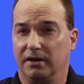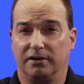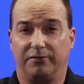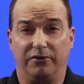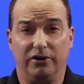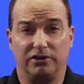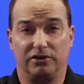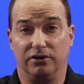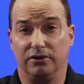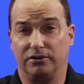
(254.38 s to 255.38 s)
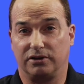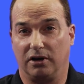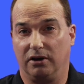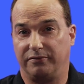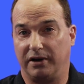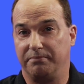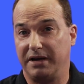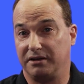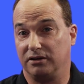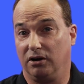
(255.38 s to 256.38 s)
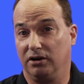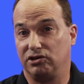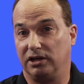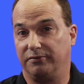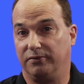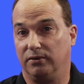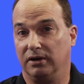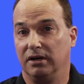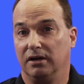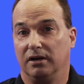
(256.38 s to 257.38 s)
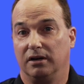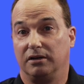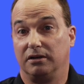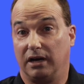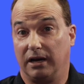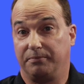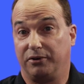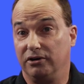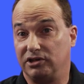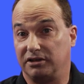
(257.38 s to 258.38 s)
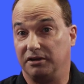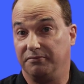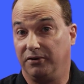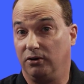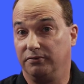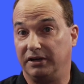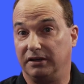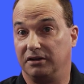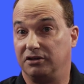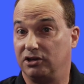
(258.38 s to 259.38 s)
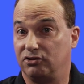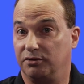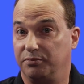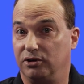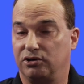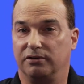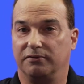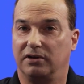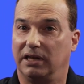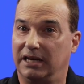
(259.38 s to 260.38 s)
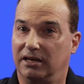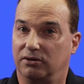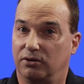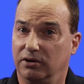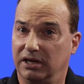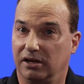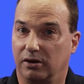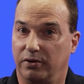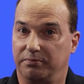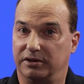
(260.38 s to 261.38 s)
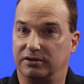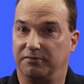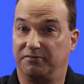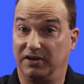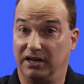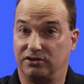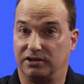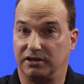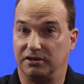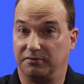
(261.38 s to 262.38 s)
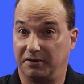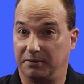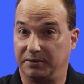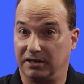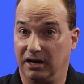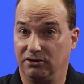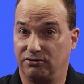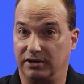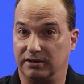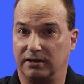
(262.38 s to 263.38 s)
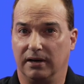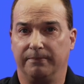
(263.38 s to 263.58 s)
The first use of a methodology for projects involving the distribution of clean cooking equipment to villages in developing countries,